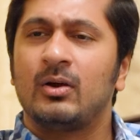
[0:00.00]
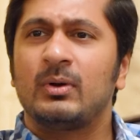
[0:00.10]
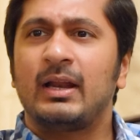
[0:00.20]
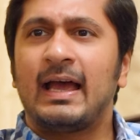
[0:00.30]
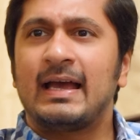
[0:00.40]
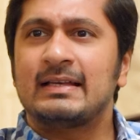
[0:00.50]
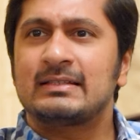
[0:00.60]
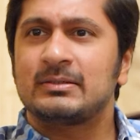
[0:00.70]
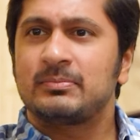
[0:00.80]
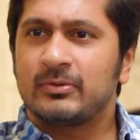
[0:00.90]
Well, as
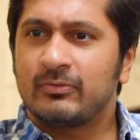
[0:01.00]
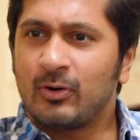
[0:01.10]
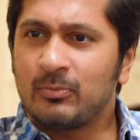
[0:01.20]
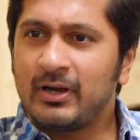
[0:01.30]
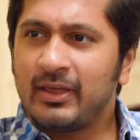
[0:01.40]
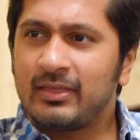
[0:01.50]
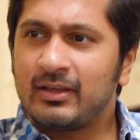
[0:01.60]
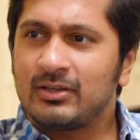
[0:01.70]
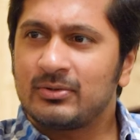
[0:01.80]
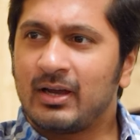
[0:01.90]
a performer, I
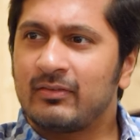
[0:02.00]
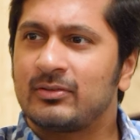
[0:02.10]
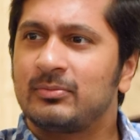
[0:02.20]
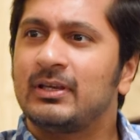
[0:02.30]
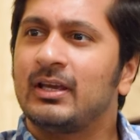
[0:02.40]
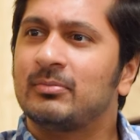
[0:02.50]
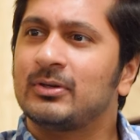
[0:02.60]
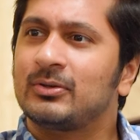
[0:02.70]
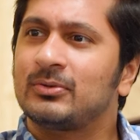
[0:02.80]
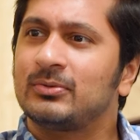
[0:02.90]
think you have to be
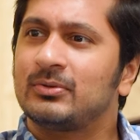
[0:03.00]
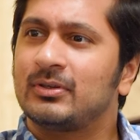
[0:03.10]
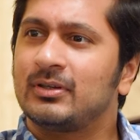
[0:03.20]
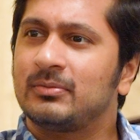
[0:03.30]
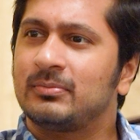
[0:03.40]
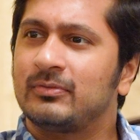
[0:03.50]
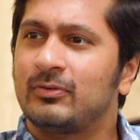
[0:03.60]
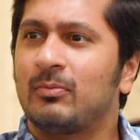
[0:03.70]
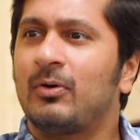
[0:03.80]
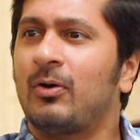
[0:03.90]
able to
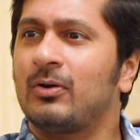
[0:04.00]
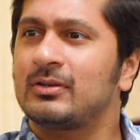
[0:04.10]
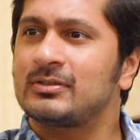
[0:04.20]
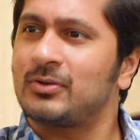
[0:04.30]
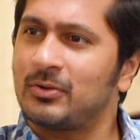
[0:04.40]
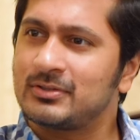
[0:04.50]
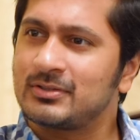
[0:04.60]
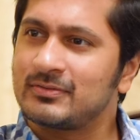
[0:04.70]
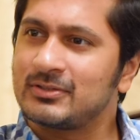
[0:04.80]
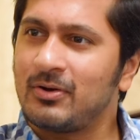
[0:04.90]
perform all sorts
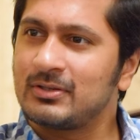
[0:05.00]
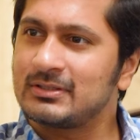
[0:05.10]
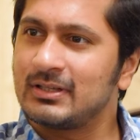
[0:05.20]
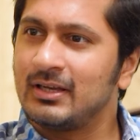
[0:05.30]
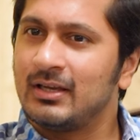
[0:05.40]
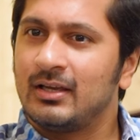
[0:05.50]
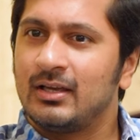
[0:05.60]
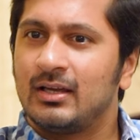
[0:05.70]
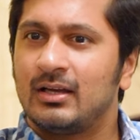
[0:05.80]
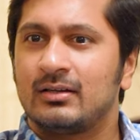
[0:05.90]
of songs.
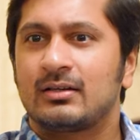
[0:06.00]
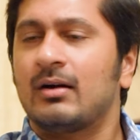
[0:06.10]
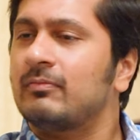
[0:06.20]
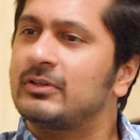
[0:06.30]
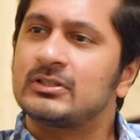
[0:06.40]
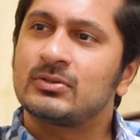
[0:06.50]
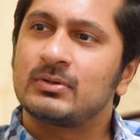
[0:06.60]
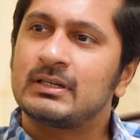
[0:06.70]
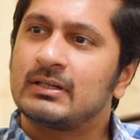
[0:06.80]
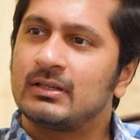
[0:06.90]
Comfort
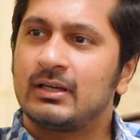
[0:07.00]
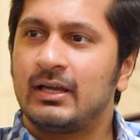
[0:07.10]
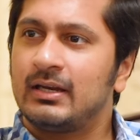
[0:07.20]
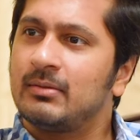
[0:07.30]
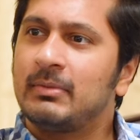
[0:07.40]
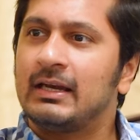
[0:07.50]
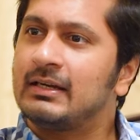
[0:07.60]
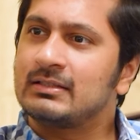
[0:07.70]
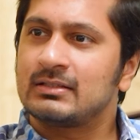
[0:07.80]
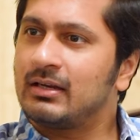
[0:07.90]
zone and the
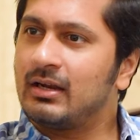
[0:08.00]
melodies and